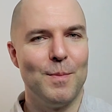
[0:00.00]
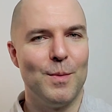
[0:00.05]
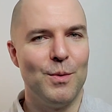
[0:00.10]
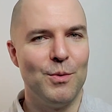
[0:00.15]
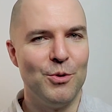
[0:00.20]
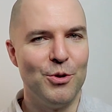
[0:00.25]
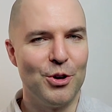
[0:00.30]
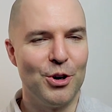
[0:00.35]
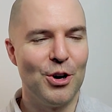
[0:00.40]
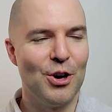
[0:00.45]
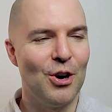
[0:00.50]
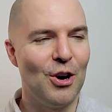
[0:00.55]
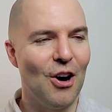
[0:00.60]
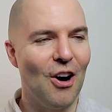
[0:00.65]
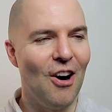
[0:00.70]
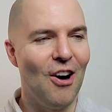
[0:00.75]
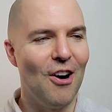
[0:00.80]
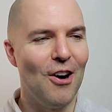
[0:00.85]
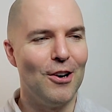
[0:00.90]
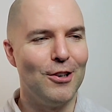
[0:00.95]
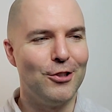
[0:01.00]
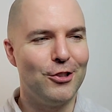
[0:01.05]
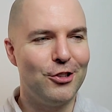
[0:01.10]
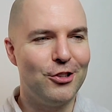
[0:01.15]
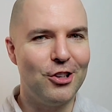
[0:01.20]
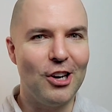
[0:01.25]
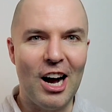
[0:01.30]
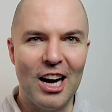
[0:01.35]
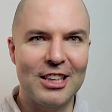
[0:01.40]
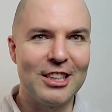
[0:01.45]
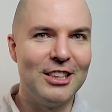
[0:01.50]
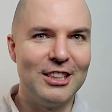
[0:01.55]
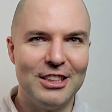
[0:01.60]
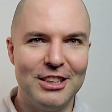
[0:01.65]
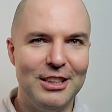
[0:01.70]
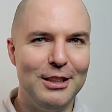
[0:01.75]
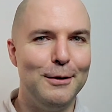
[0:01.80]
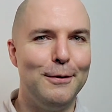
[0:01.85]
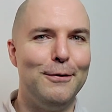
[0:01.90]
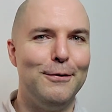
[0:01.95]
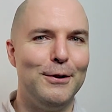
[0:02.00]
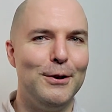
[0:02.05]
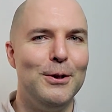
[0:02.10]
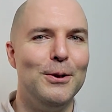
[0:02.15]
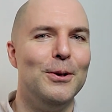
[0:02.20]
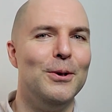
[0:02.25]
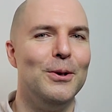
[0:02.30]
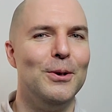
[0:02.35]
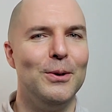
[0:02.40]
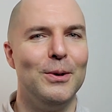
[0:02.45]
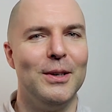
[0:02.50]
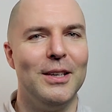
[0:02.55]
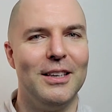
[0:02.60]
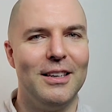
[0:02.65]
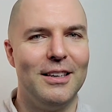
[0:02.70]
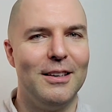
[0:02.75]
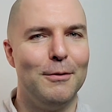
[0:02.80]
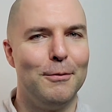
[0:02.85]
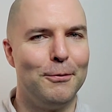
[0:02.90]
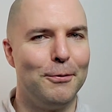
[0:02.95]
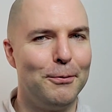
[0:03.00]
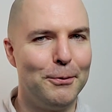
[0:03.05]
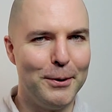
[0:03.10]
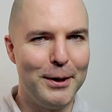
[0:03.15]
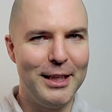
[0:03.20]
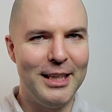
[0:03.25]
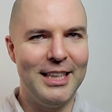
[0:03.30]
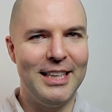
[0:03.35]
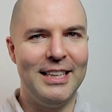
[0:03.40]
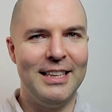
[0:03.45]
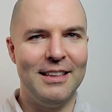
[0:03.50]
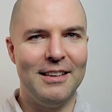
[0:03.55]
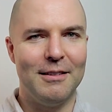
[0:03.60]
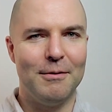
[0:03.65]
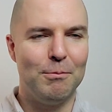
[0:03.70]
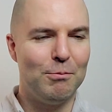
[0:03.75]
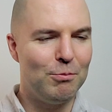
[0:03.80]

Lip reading: there are shockingly few free,